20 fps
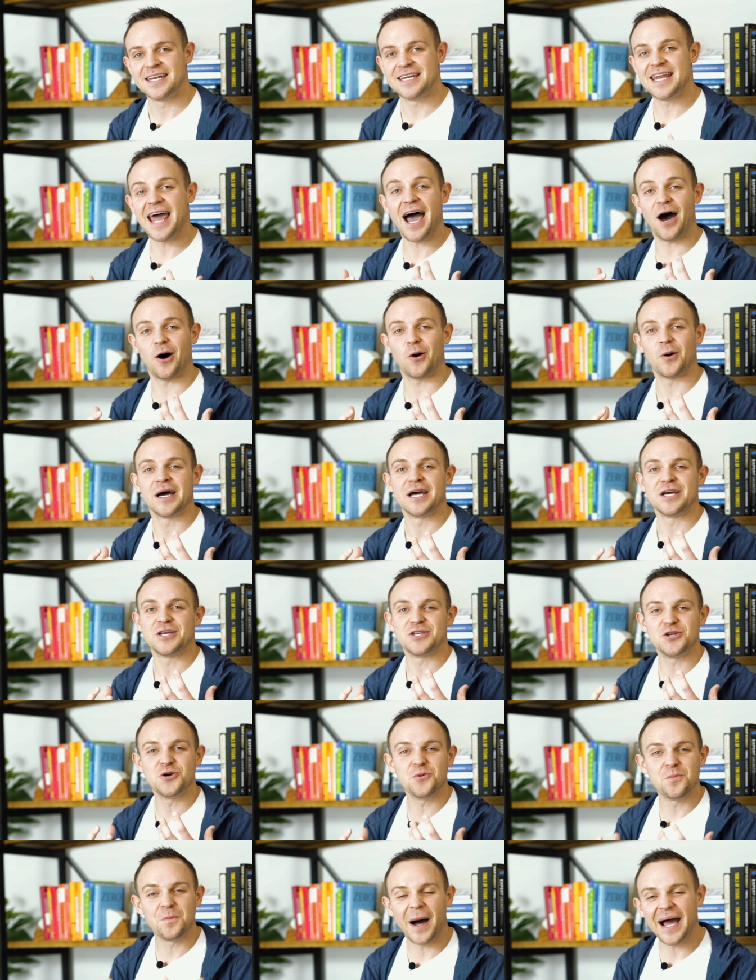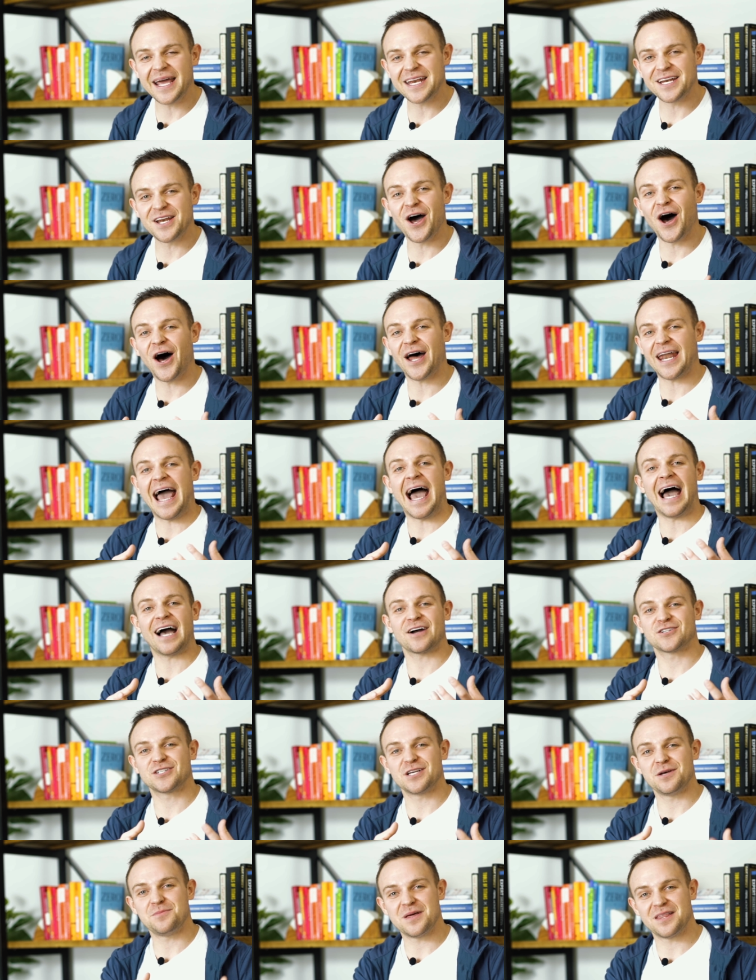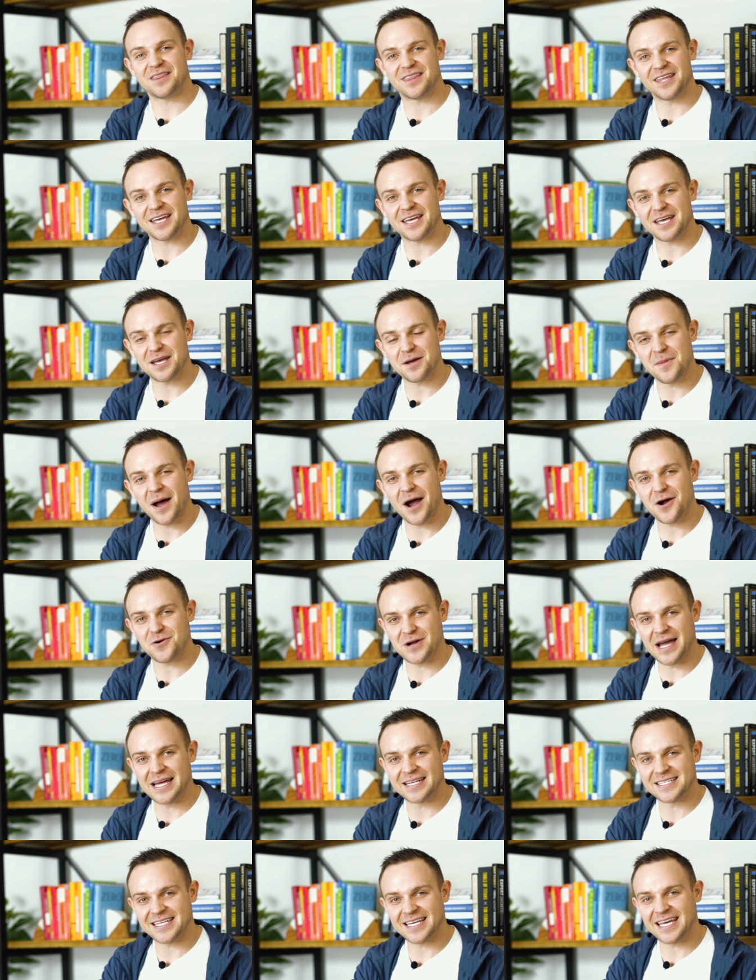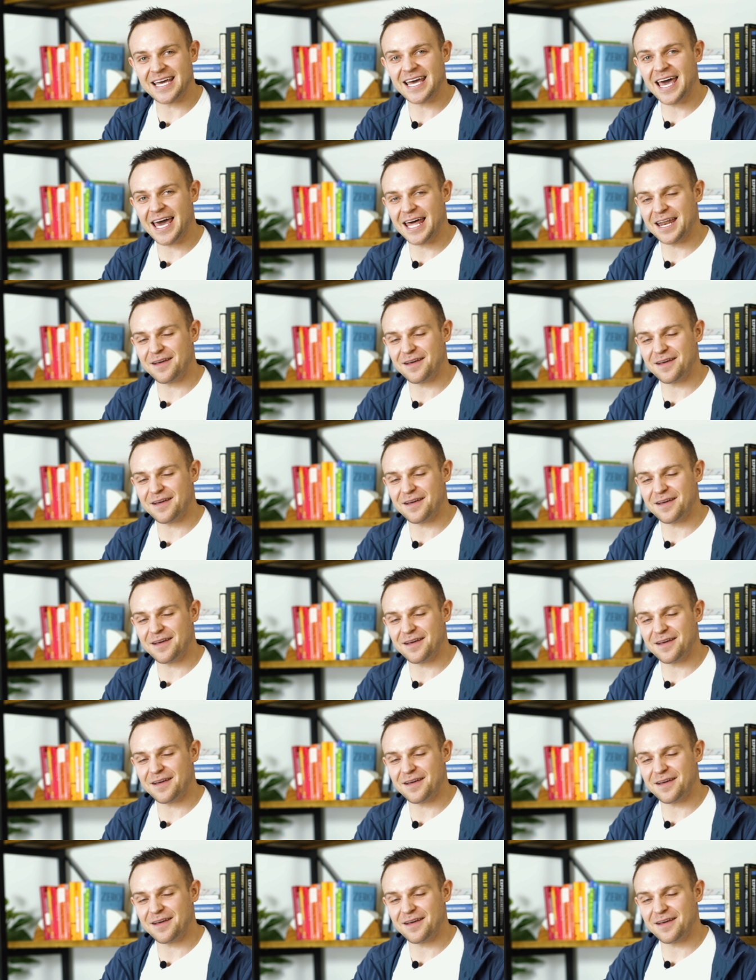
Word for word: Now, you might not actually be thinking about renting it,